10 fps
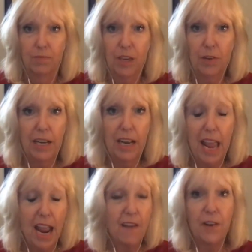All right,
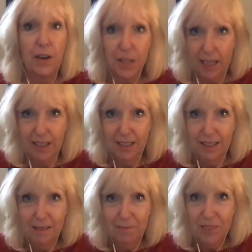everything
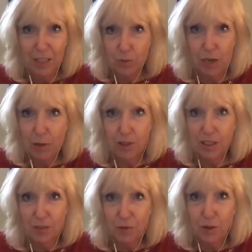that's
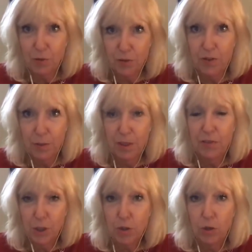requisite for the fulfillment of
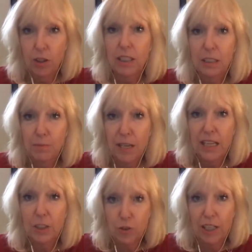your goal is
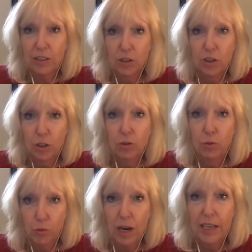being attracted to you
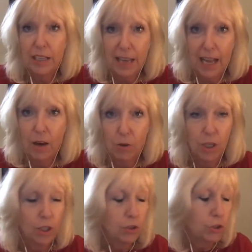right now.
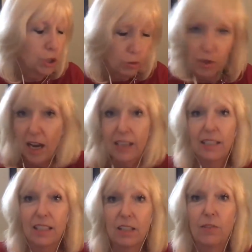Do
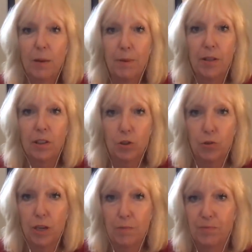not give up on the
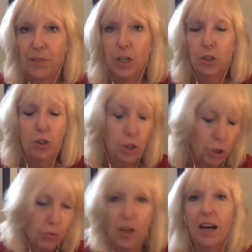dream.
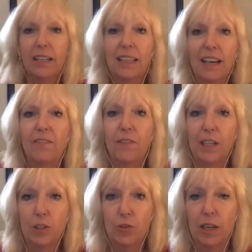Do not get
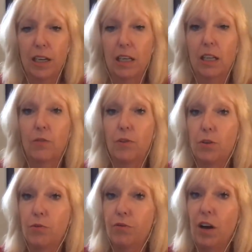frustrated. If
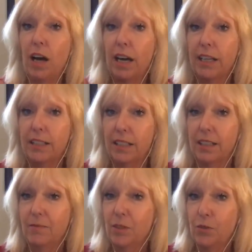you find
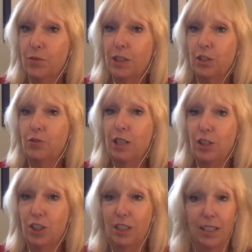
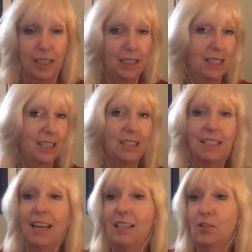frustration,
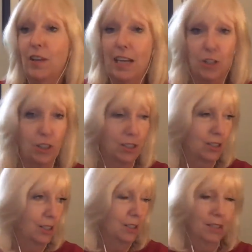dissatisfaction,
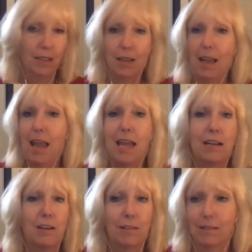
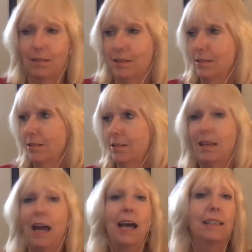anger,
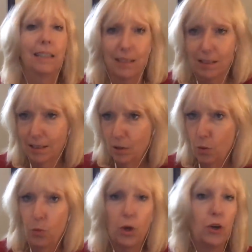sadness,
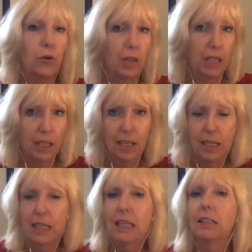worry,
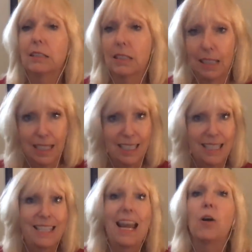guilt,
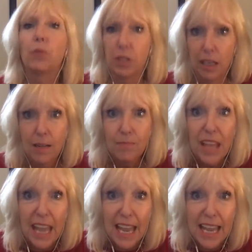doubt,
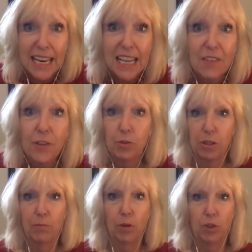any of those
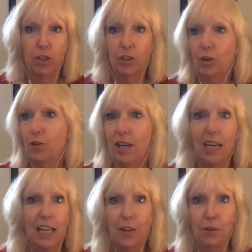emotions or
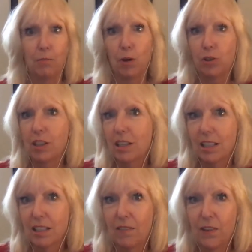any other emotion that
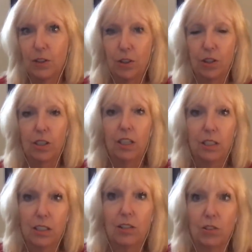doesn't feel good
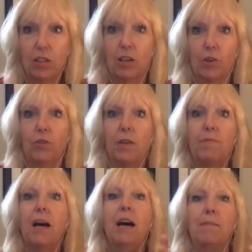starts to creep
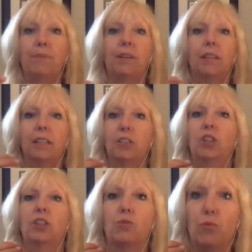up
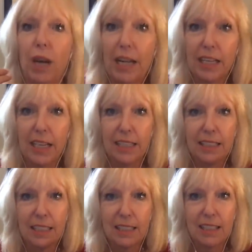just recognize
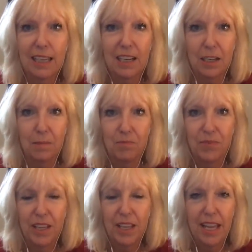that it's there
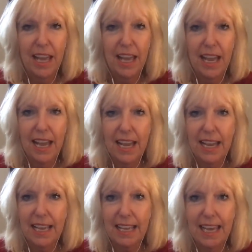and
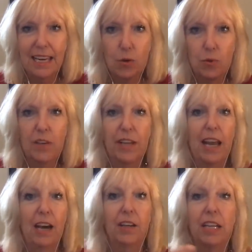get rid of it.
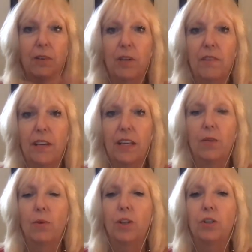How do you get rid of it?
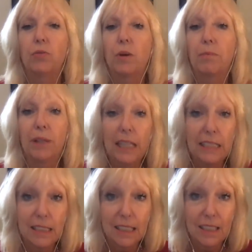Well, you
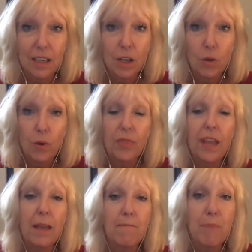replace it with
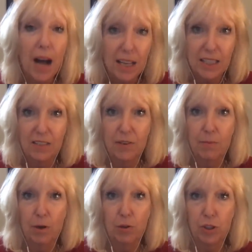a positive
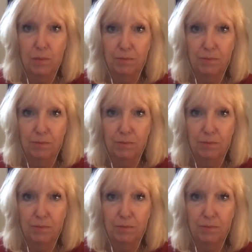emotion.